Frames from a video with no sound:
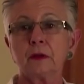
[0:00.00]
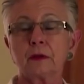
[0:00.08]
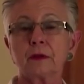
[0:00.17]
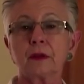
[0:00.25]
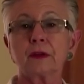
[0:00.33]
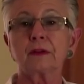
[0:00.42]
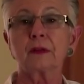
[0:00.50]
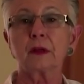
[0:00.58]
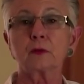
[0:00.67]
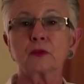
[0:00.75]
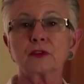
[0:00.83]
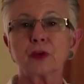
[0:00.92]
the theatre
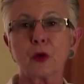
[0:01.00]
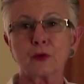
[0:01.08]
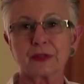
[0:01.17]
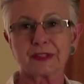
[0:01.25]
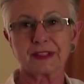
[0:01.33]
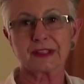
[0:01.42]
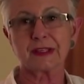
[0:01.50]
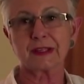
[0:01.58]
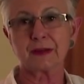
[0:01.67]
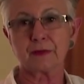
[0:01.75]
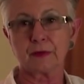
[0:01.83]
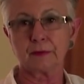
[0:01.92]
that was known as
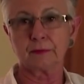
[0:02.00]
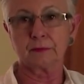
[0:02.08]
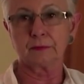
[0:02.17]
C11.